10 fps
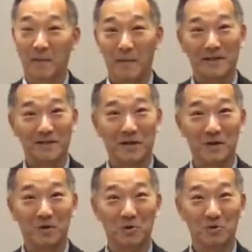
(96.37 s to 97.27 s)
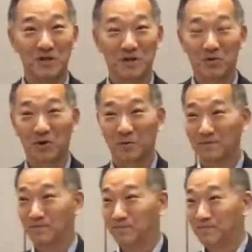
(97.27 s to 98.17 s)
I'm about to tell you who's in the
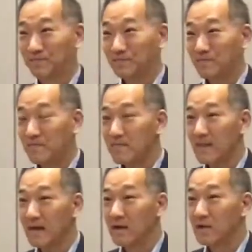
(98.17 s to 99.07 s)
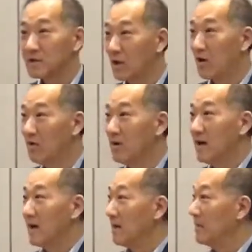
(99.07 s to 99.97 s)
room.
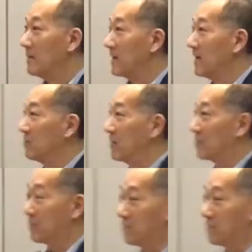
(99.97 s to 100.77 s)
So let me begin with